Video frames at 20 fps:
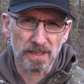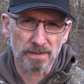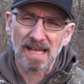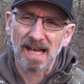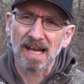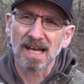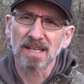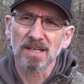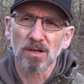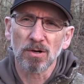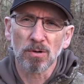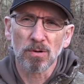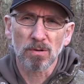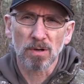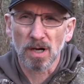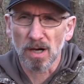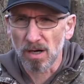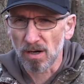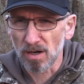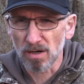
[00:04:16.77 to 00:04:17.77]
Now, I know
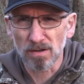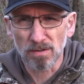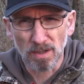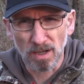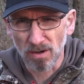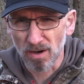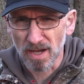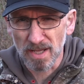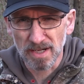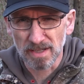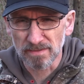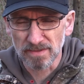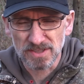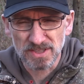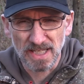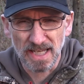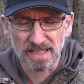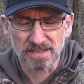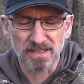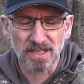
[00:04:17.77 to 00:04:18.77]
a lot of us
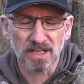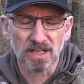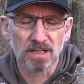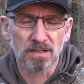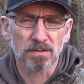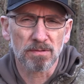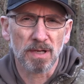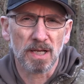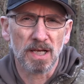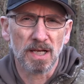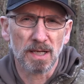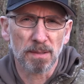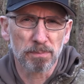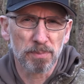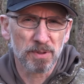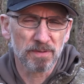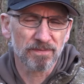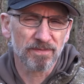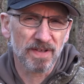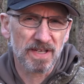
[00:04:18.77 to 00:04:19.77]
out there
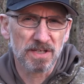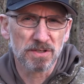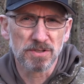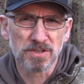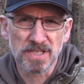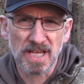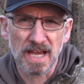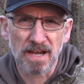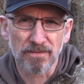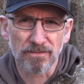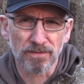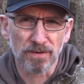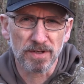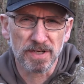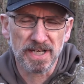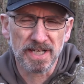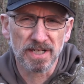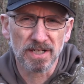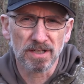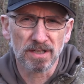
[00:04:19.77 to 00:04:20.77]
put feeders out for
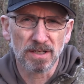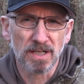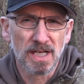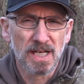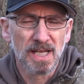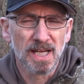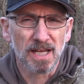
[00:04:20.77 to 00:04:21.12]
deer,